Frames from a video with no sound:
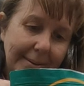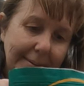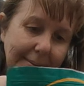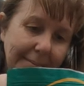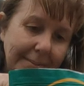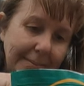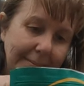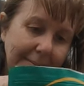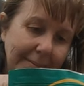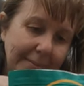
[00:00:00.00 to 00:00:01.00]

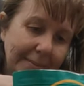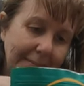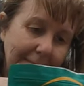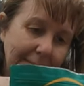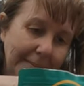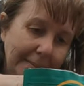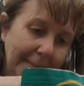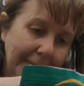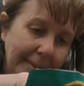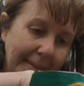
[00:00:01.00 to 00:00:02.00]

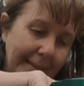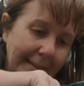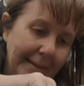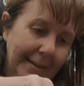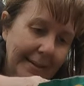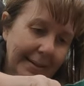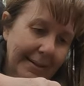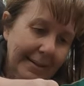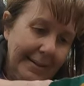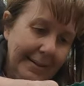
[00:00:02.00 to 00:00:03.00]

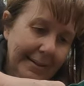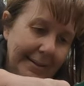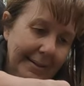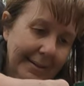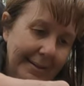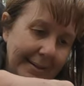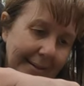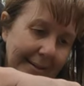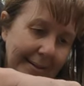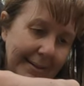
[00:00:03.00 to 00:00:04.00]

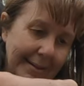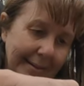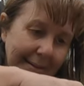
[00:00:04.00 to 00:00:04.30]
(no one is talking)